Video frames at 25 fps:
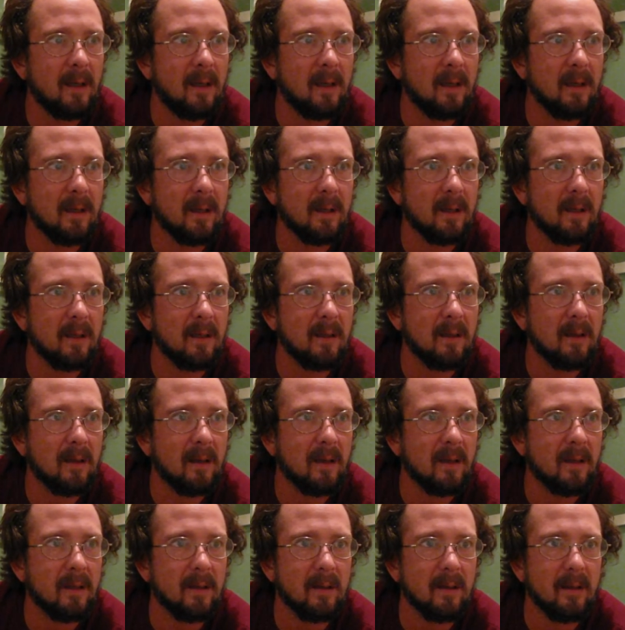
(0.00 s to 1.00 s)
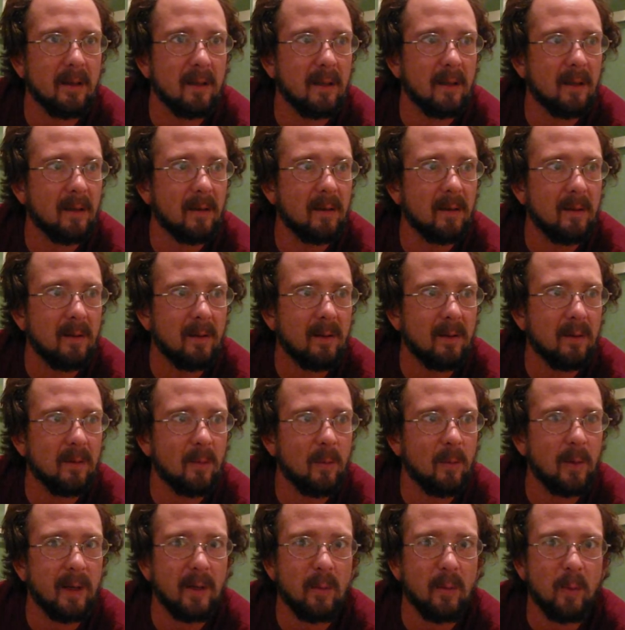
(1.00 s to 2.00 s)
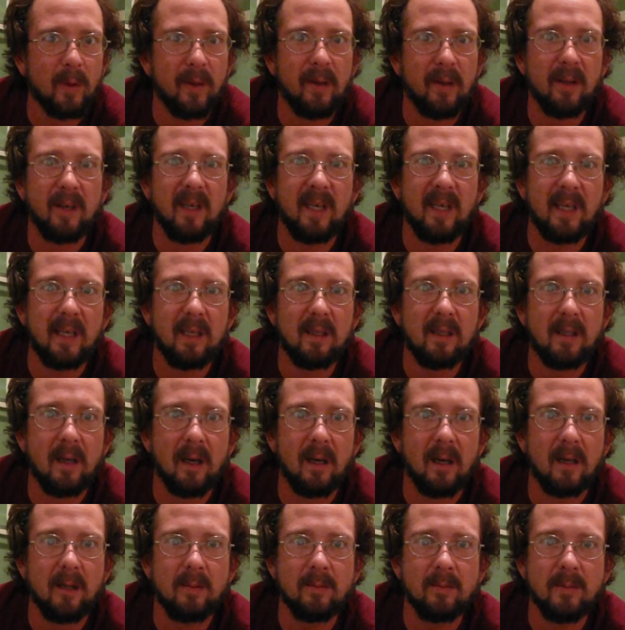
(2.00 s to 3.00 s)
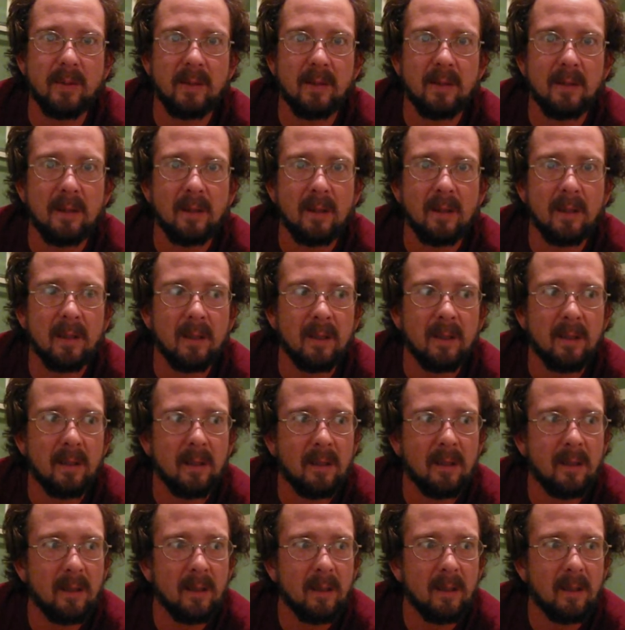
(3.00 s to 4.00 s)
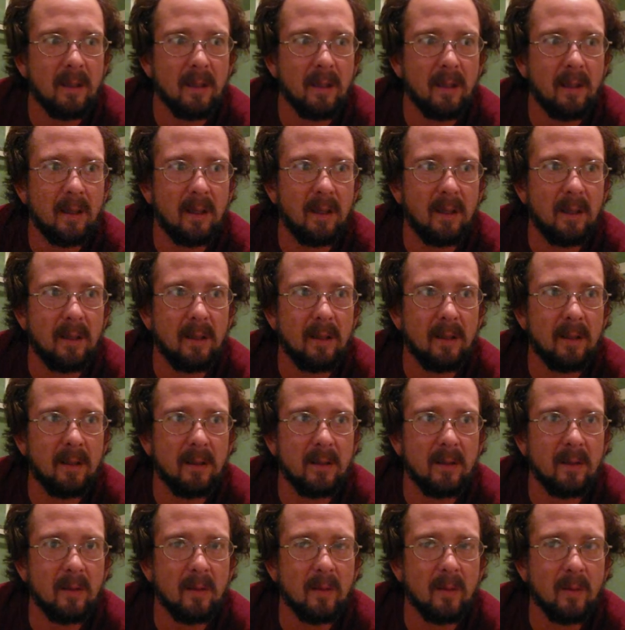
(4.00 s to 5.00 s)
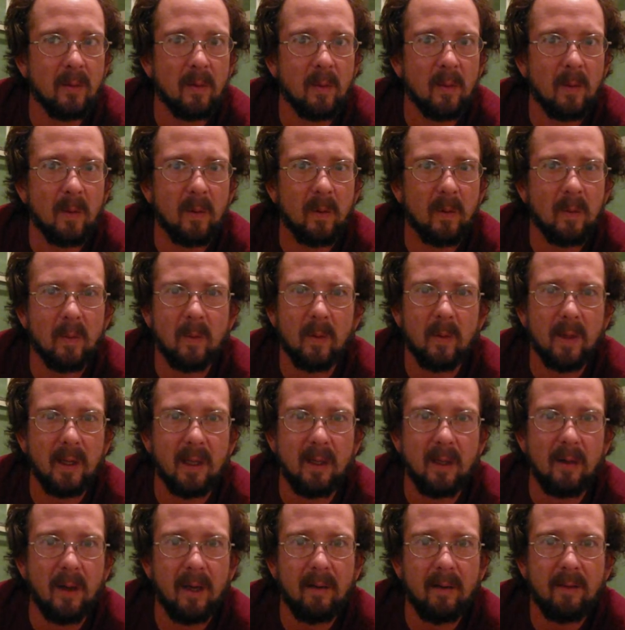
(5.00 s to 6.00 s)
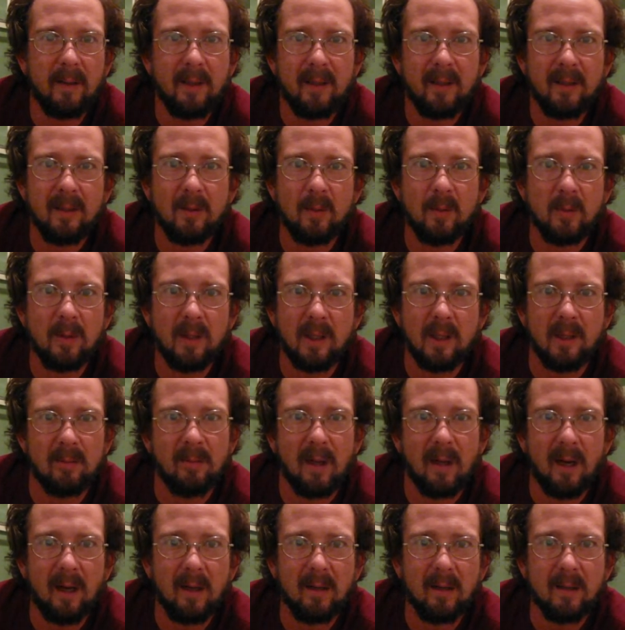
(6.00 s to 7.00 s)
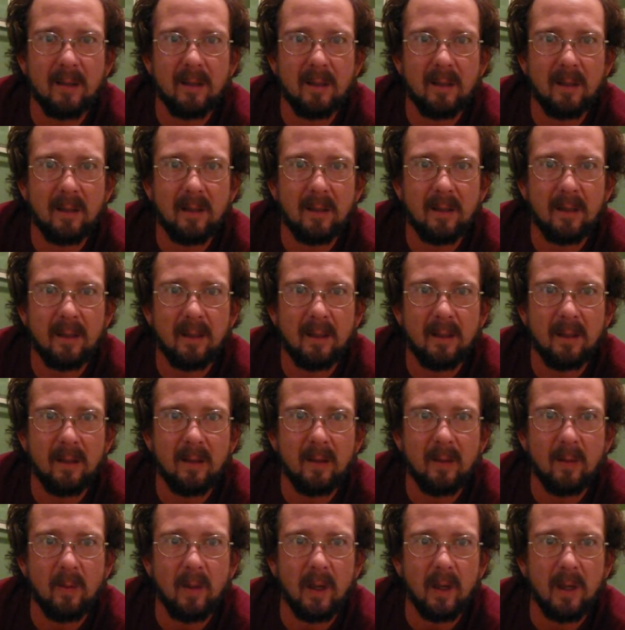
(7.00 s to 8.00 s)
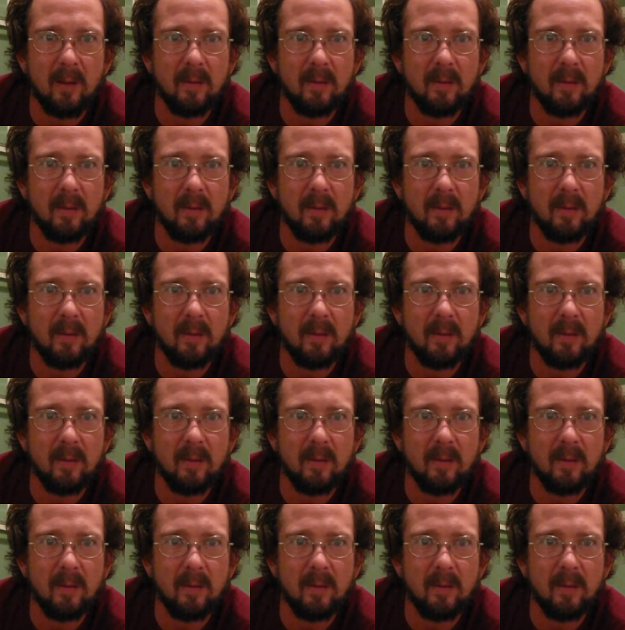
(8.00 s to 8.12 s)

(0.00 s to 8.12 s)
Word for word: on a, you know, when the need comes, and we don't have anything to worry about. Why